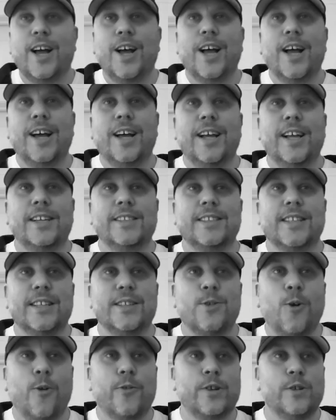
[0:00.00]
uh,
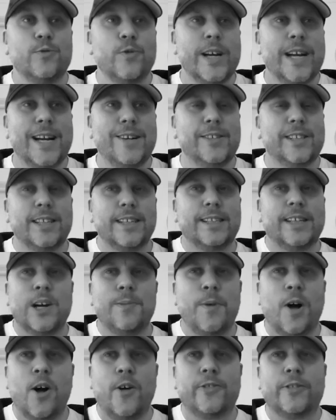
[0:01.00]
North Korea are going to
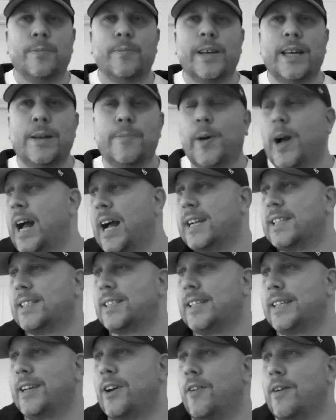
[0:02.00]
come after me, but
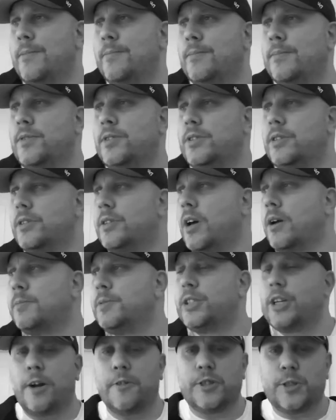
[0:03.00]
actually I'm
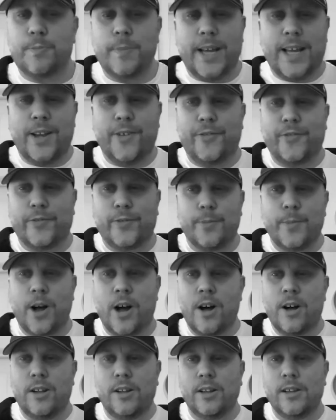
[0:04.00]
I'm Joe Smith from
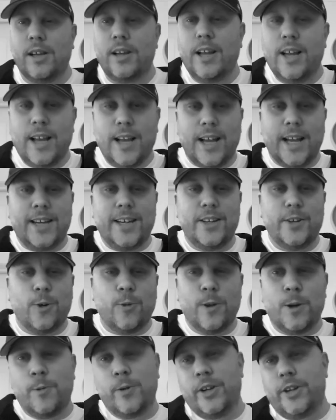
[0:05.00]
Hull, and
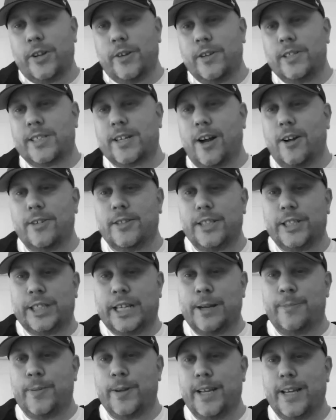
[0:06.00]
all I want to do is go to the
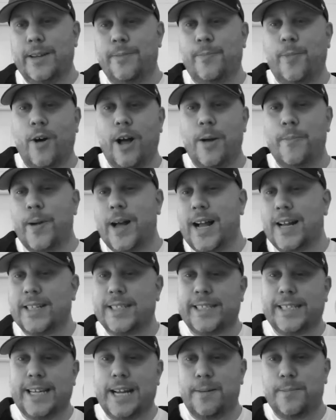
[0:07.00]
chippy and buy a bag
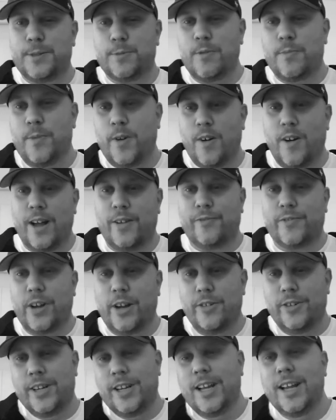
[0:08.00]
of chips with my
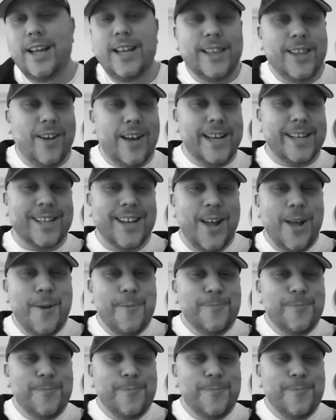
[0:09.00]
iPhone. Like,